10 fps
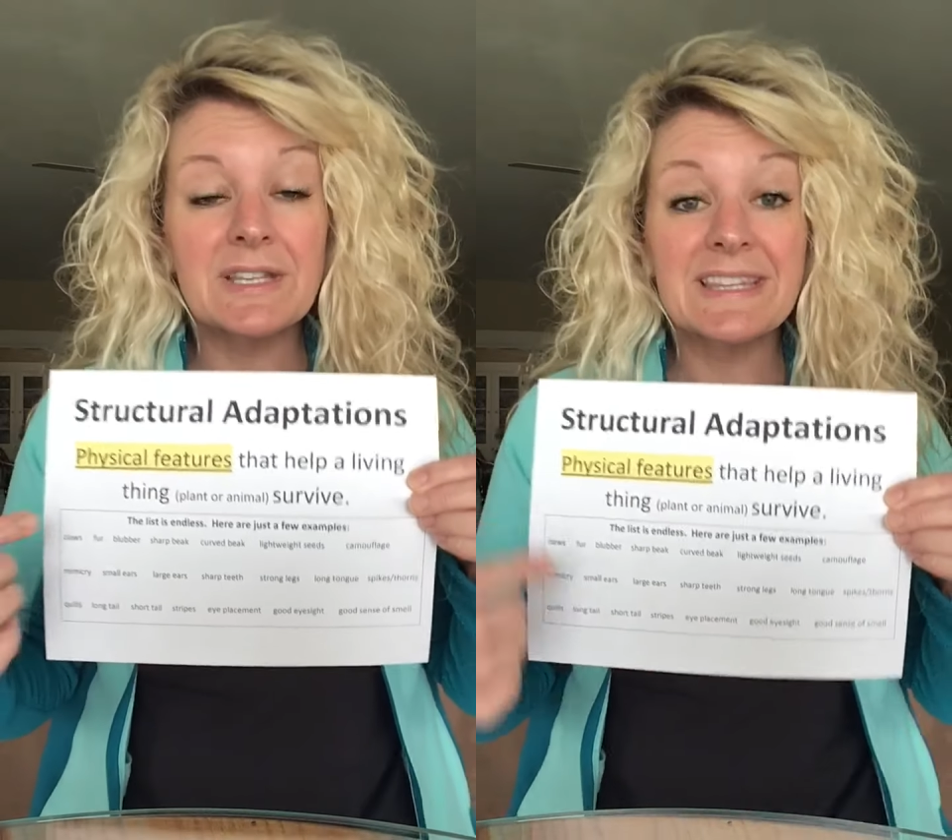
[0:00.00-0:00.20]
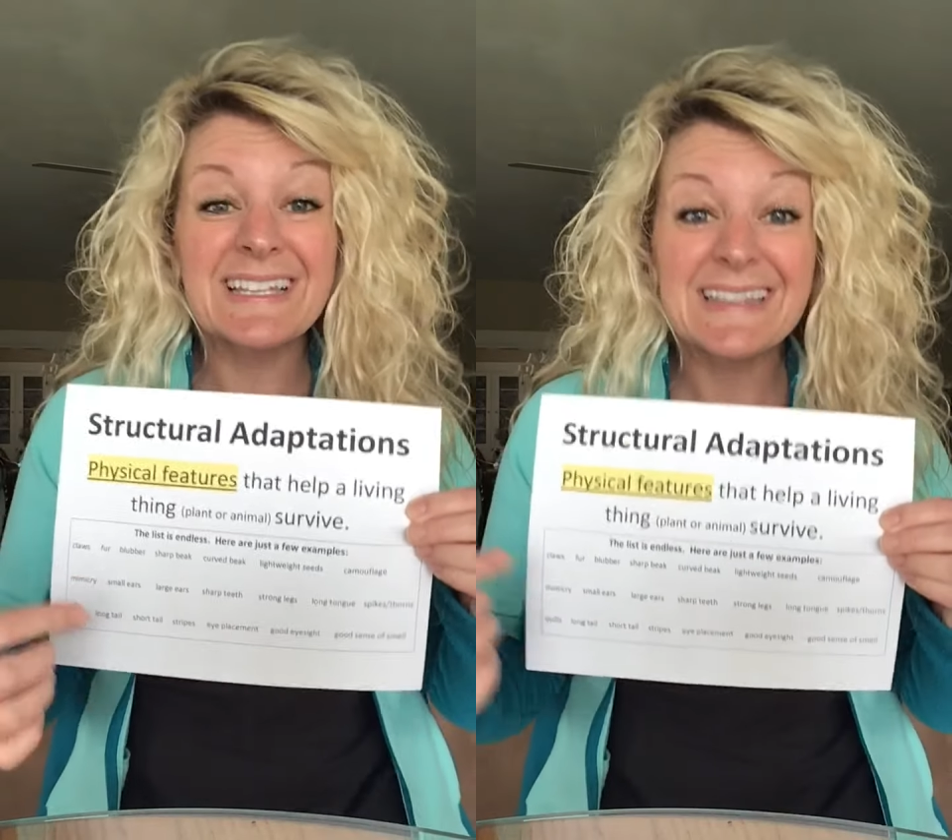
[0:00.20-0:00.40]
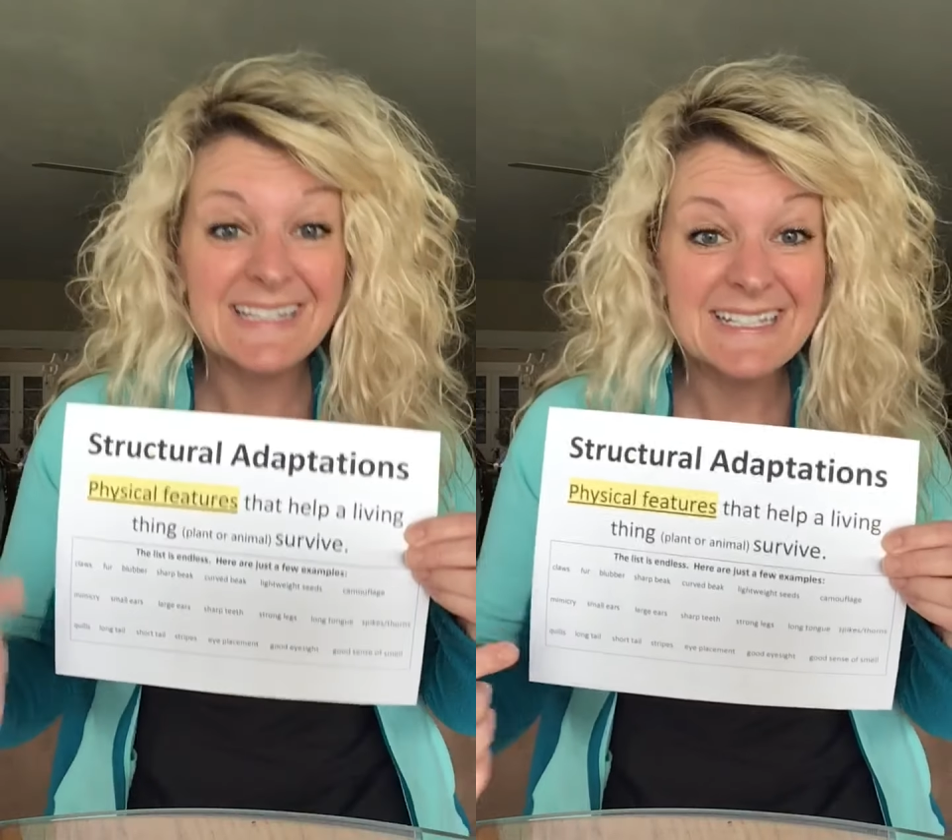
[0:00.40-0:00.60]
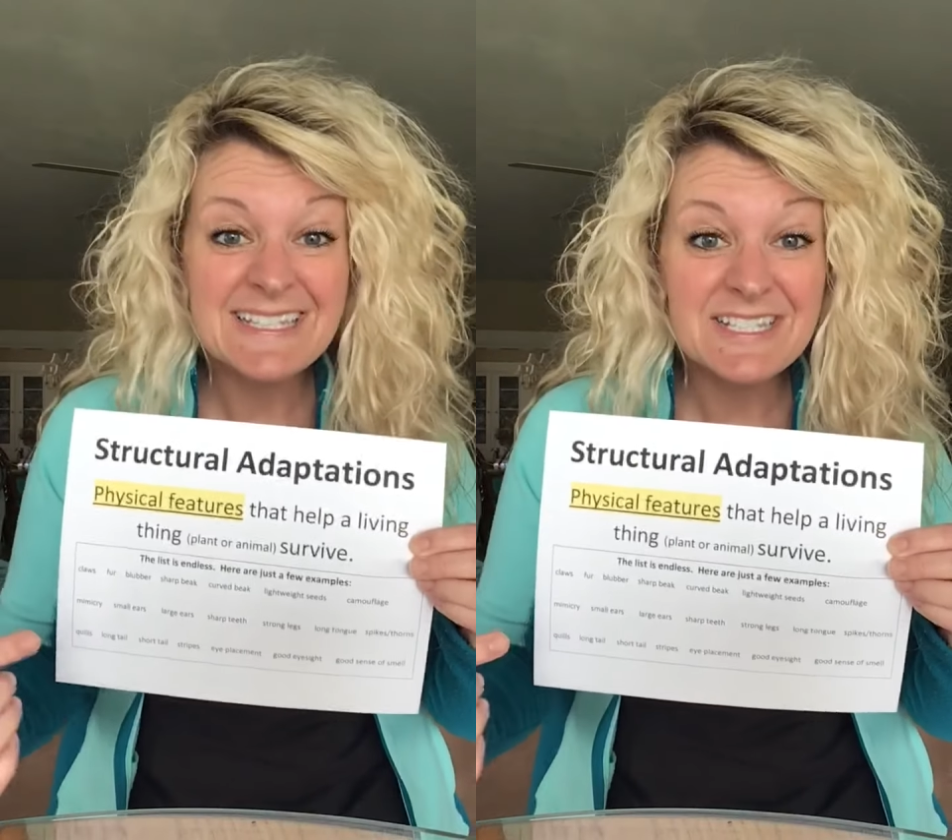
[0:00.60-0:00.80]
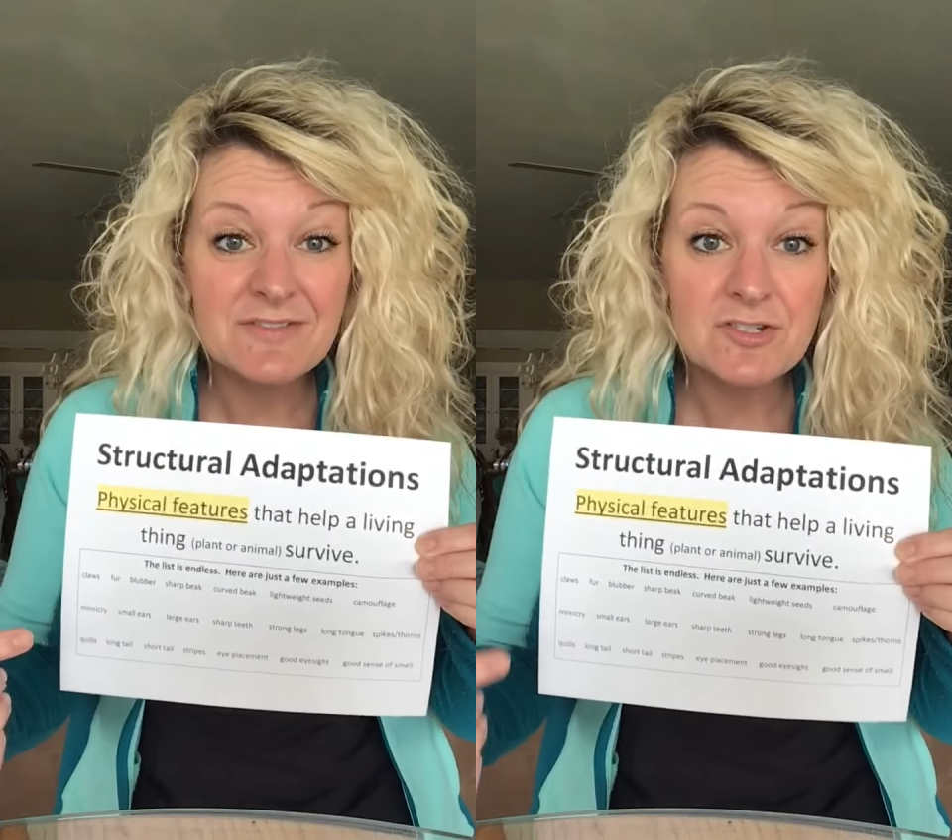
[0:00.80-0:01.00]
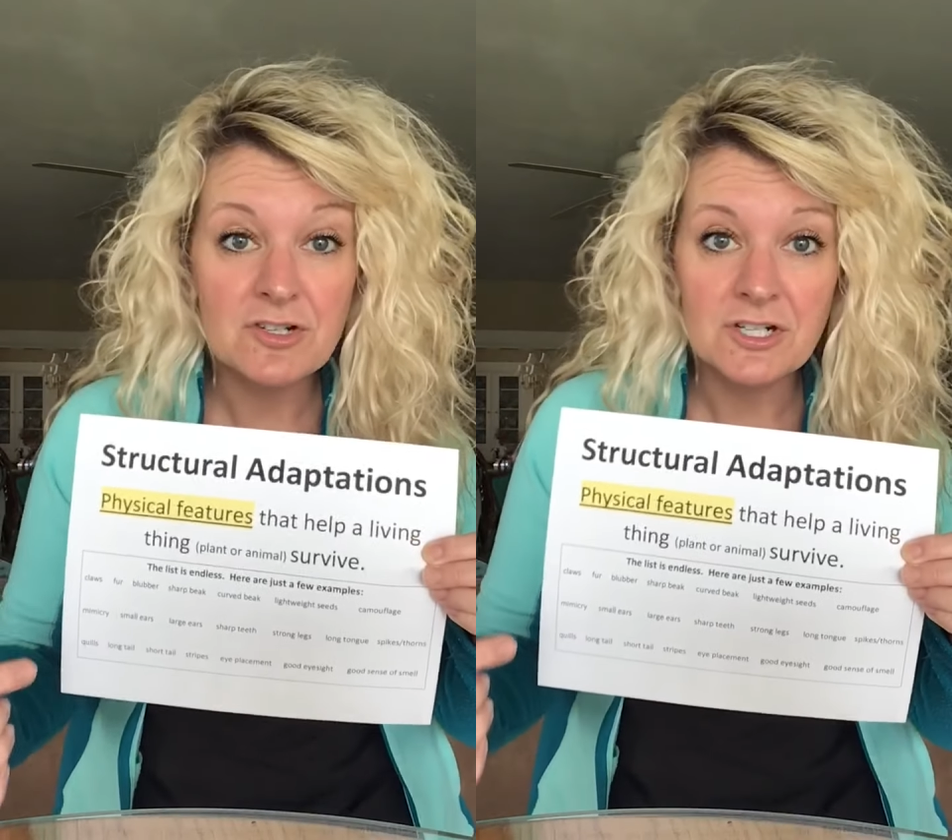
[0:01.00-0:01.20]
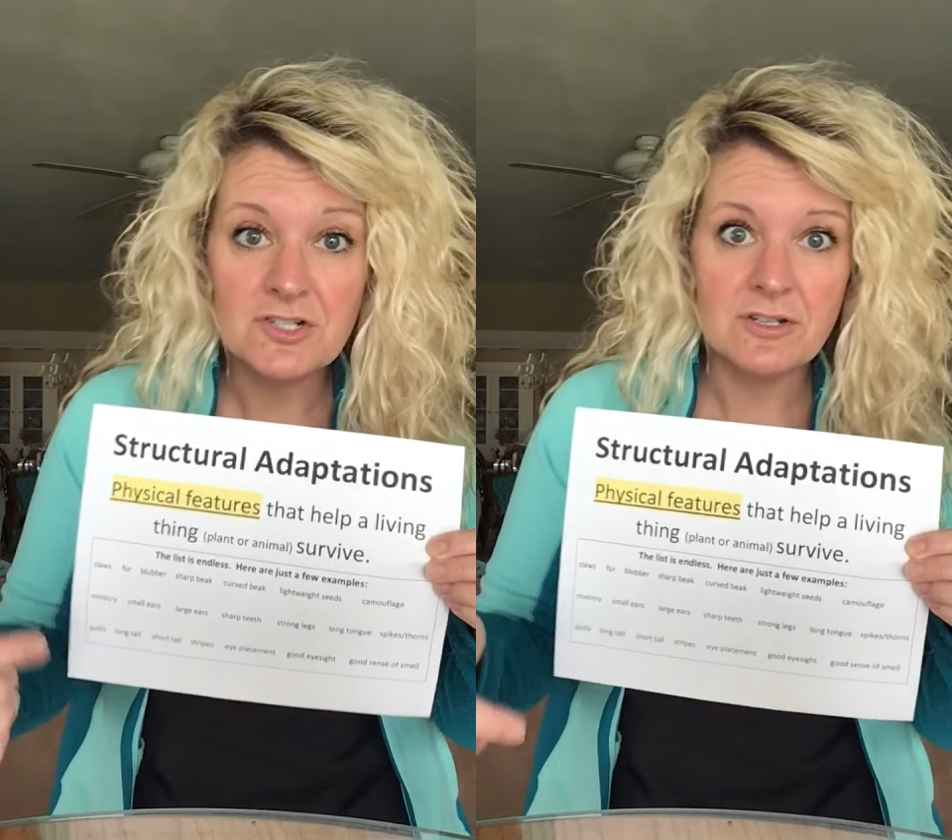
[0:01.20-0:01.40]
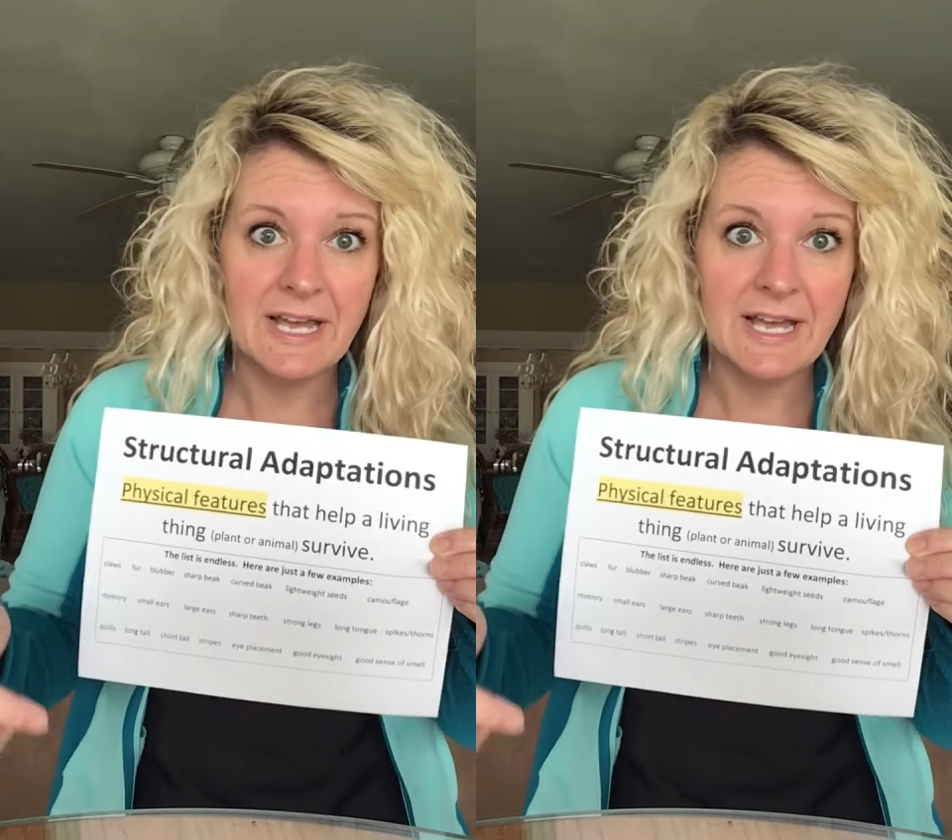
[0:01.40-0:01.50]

the list of structural